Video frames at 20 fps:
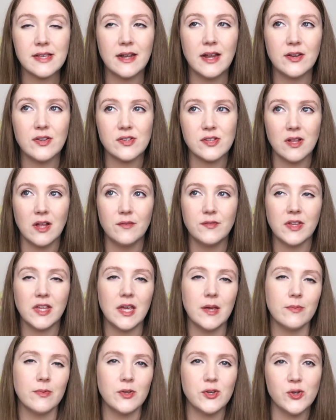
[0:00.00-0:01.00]
and I just love to
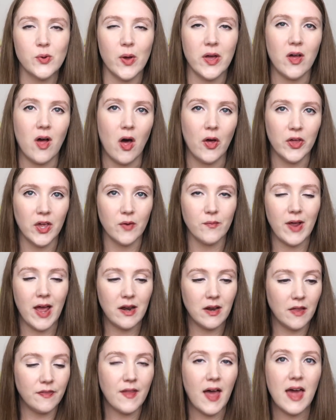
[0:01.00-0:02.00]
keep the joy all year
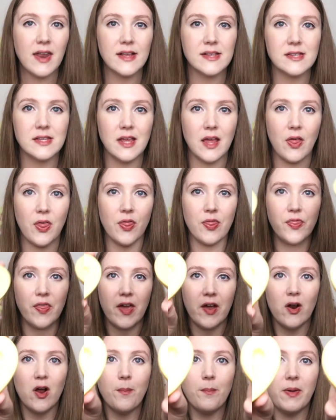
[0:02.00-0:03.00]
round, and that is the
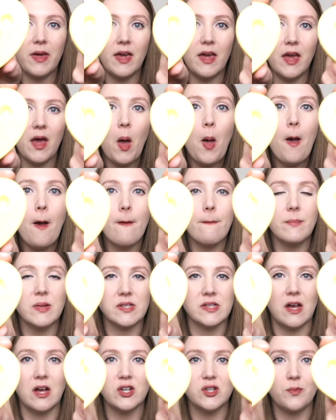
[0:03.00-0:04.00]
Therapy
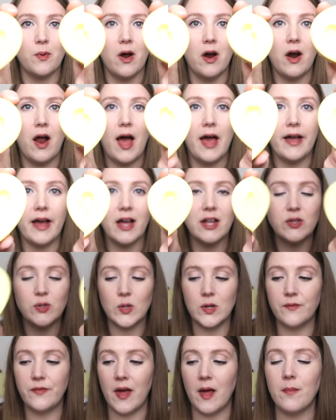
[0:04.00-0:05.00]
Massage Bar. I got
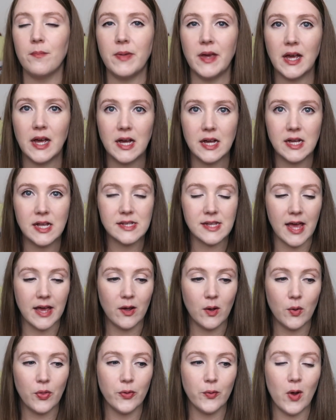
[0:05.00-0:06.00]
2 of them because I
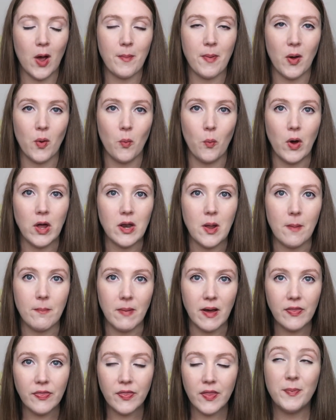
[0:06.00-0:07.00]
go through about 1 a
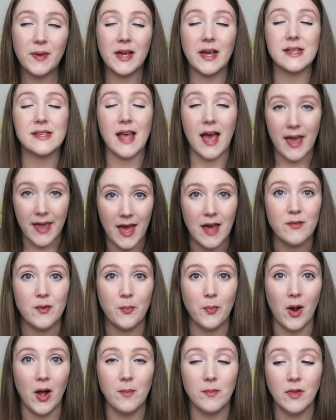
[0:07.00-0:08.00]
month because I have a
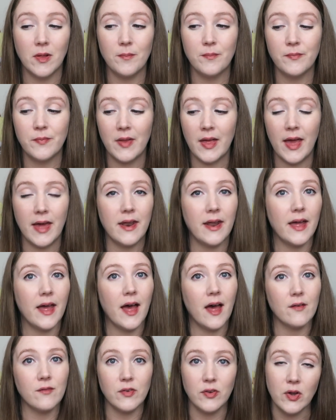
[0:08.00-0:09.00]
problem. And I
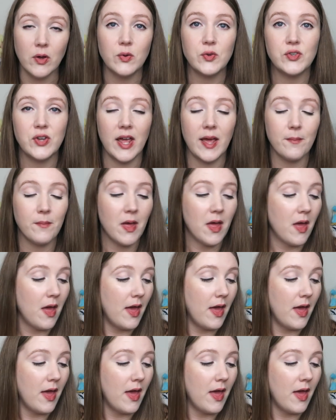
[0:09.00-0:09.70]
have no shame,